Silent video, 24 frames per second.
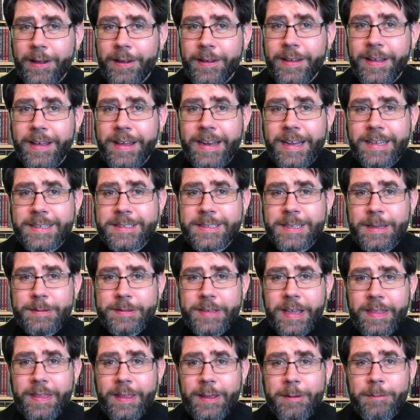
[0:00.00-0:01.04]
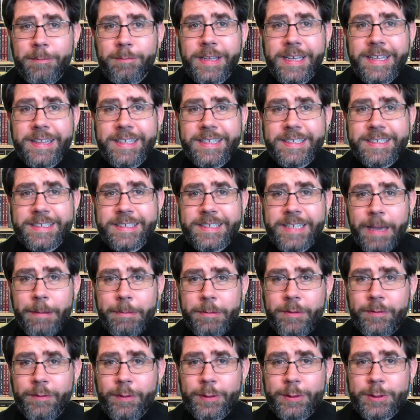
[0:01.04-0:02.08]
and it seems like they completely
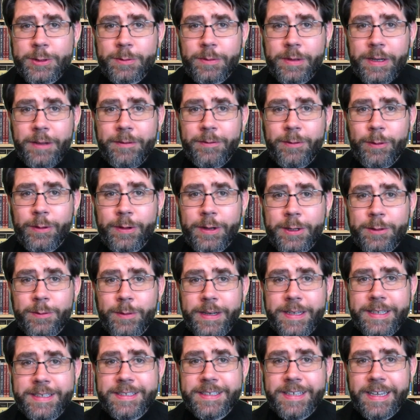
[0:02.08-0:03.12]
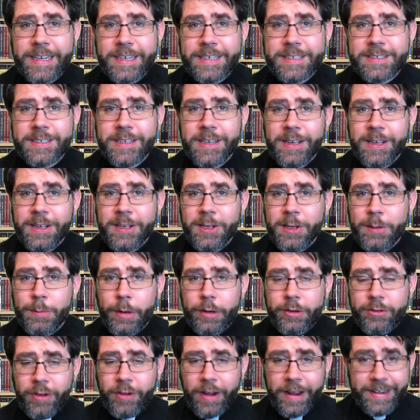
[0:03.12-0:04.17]
skipped verse 24 to 26
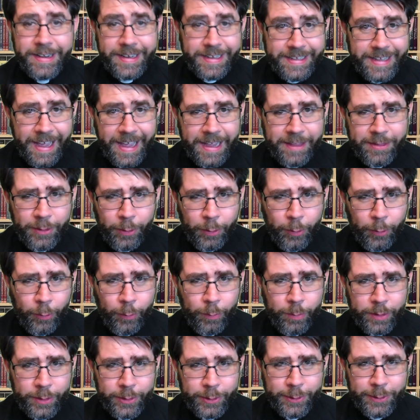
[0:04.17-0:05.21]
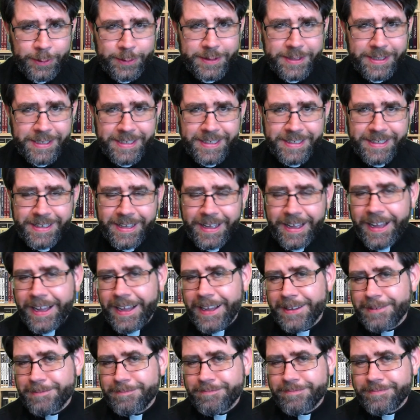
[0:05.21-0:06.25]
about trying to gain the whole world.
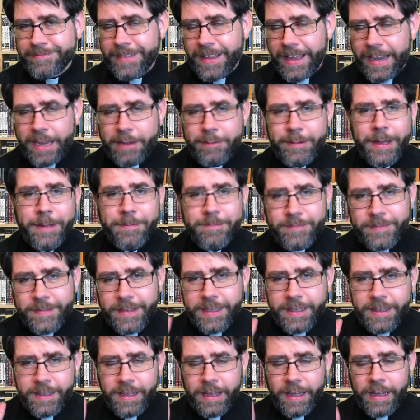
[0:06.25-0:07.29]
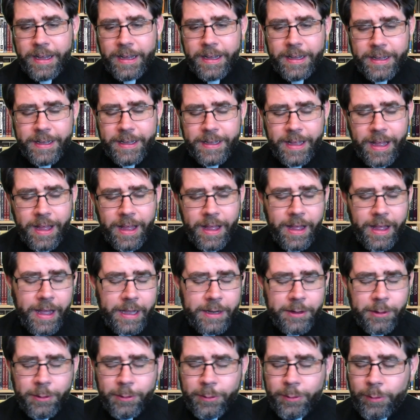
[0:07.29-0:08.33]
Anyway, I
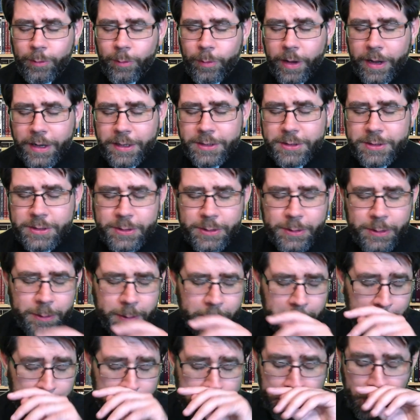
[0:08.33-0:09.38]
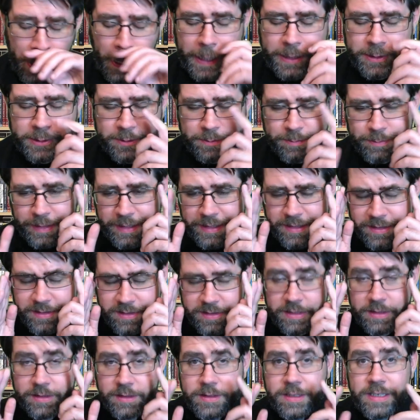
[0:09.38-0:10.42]
don't want to criticize, but
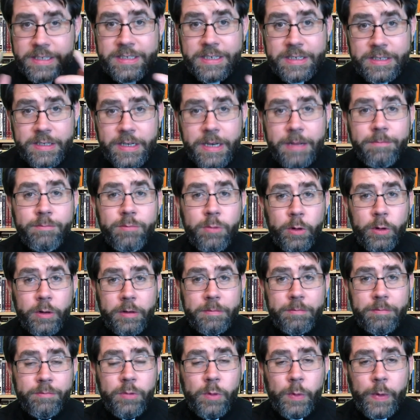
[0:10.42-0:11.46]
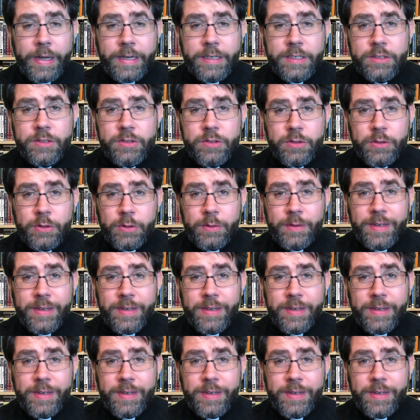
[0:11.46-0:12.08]
this is an important point to